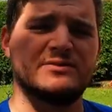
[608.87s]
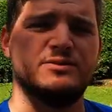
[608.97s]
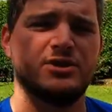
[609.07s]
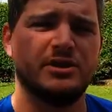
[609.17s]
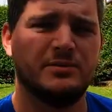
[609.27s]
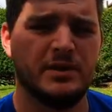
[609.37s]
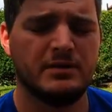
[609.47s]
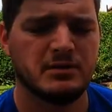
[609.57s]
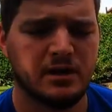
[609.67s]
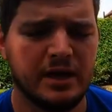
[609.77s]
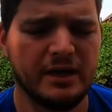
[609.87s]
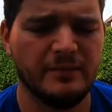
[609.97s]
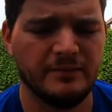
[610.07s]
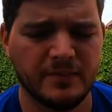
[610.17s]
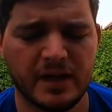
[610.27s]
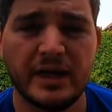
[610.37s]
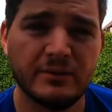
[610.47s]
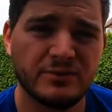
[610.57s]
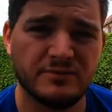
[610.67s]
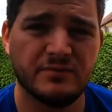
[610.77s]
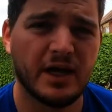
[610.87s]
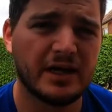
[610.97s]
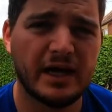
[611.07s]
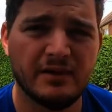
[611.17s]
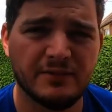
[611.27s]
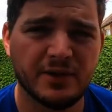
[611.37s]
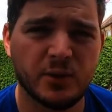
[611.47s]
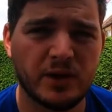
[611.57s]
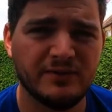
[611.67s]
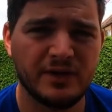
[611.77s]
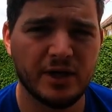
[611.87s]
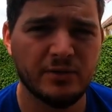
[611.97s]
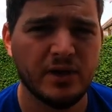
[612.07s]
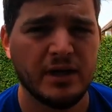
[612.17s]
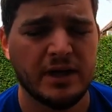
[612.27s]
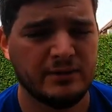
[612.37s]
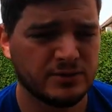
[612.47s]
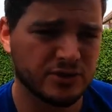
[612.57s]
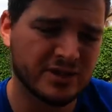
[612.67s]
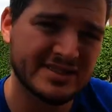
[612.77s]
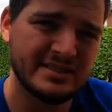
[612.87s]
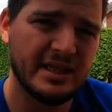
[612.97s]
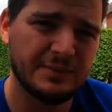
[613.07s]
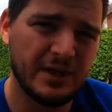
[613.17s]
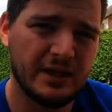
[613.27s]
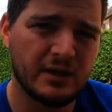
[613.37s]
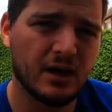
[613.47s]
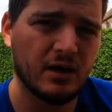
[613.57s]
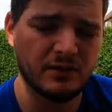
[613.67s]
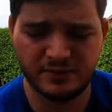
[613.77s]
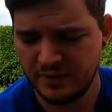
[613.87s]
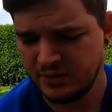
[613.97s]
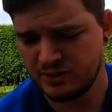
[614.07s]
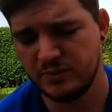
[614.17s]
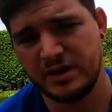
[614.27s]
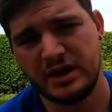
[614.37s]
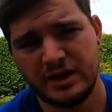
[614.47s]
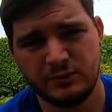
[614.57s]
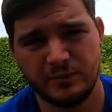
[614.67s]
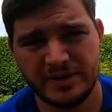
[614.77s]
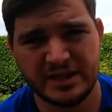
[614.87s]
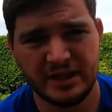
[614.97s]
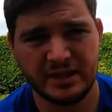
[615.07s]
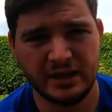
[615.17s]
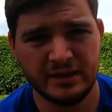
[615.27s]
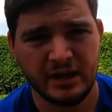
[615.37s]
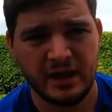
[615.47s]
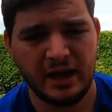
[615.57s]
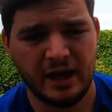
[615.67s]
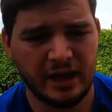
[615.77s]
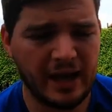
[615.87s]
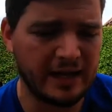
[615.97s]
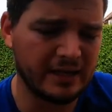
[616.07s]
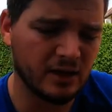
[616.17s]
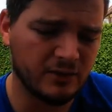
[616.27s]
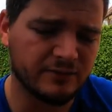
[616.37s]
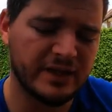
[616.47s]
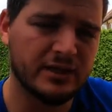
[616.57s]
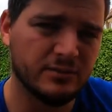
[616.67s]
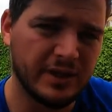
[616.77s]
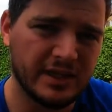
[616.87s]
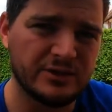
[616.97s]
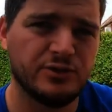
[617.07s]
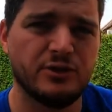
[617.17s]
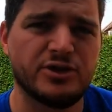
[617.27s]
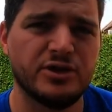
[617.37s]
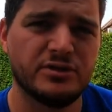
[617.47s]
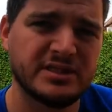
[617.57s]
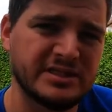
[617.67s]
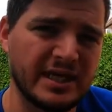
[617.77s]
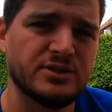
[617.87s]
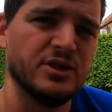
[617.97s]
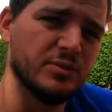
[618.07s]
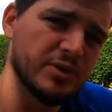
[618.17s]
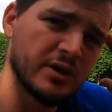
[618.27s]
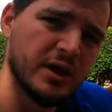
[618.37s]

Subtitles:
thanks for joining me. It was again a very quick video. It was just a sneak peek of some of the kit that we'll be taking, and hopefully it'll be an introduction to set up